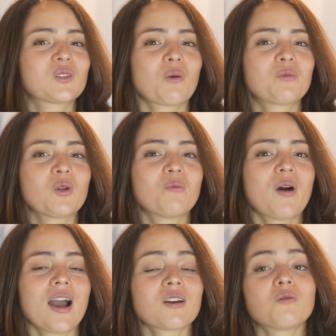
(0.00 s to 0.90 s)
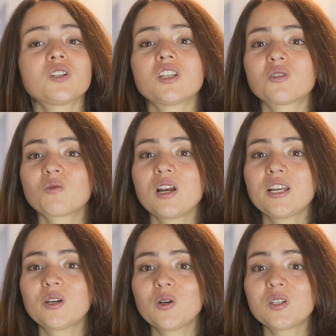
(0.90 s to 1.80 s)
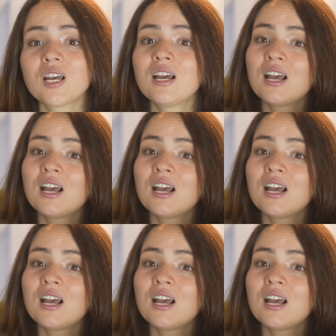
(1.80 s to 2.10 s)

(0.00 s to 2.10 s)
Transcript: top tube bag, which is really good.